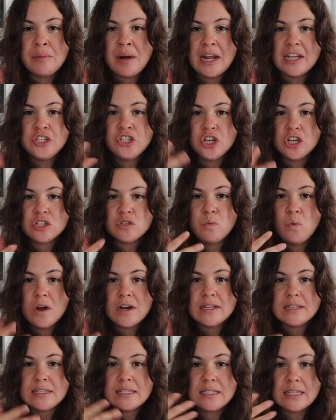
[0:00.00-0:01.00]
but I just
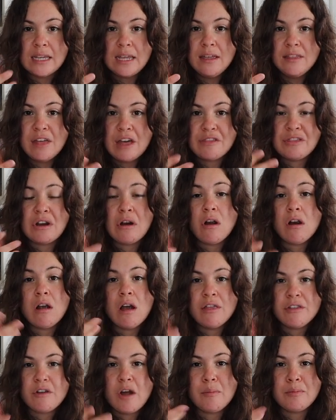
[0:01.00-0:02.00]
wanna see that there are
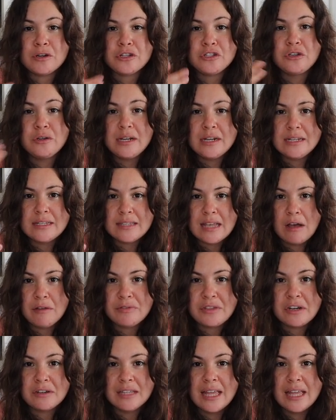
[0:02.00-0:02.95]
other opportunities out there.